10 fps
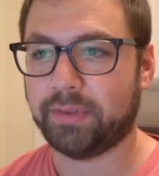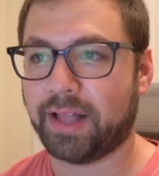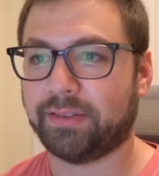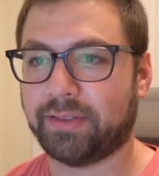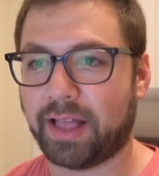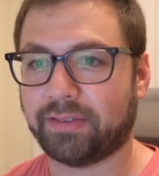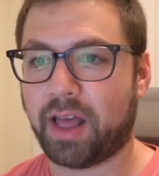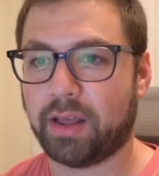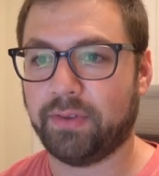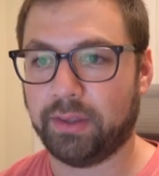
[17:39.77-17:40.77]
That's that's
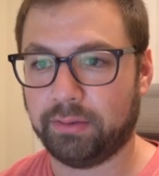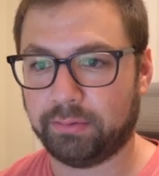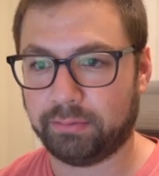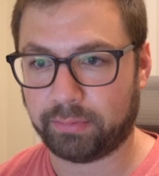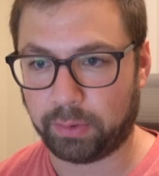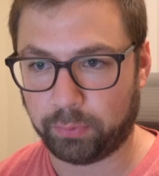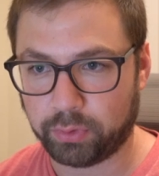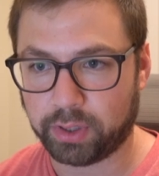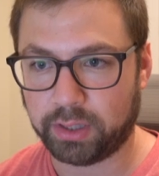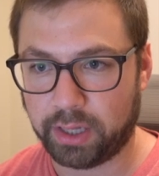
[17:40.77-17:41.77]
kind of like when
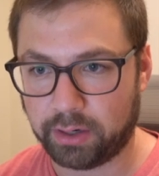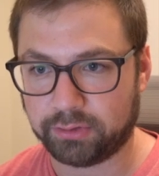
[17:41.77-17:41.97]
you click in here,